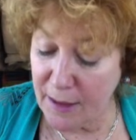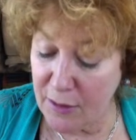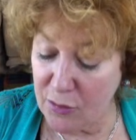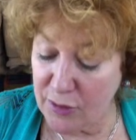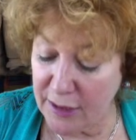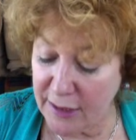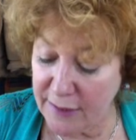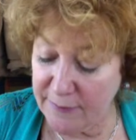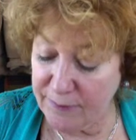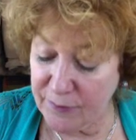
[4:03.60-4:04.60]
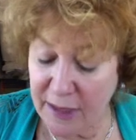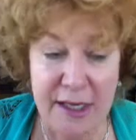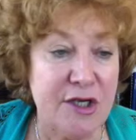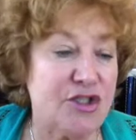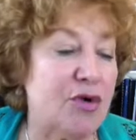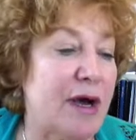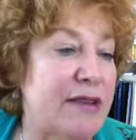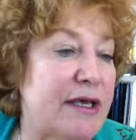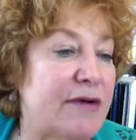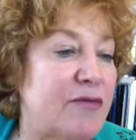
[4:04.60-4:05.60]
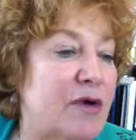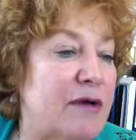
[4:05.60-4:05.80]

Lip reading: Okay, so I think